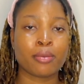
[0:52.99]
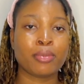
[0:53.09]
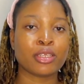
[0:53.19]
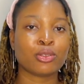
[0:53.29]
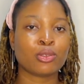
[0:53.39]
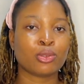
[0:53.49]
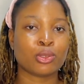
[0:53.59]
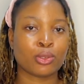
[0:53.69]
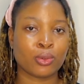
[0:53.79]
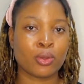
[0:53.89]
please do
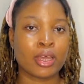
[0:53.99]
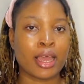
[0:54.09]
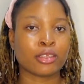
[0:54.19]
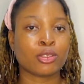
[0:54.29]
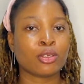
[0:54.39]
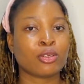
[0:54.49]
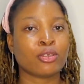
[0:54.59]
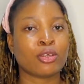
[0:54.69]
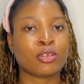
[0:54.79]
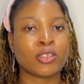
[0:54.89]
so and turn
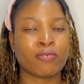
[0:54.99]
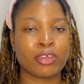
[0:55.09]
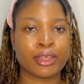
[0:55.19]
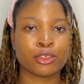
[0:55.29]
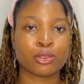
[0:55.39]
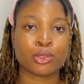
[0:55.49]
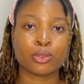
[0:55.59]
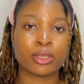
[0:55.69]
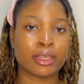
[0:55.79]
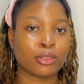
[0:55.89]
on your notifications
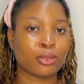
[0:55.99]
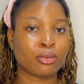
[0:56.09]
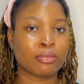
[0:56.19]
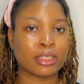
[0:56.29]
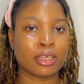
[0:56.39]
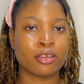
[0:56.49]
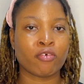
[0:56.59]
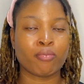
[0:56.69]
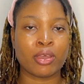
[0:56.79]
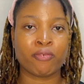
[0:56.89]
so that you don't miss any
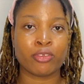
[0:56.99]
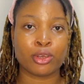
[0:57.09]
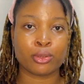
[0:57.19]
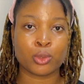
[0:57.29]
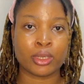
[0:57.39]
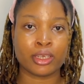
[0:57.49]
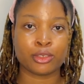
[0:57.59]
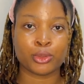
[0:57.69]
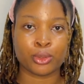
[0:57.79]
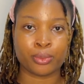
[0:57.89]
of my videos when they
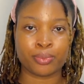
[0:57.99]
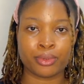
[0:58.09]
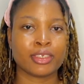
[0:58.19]
drop.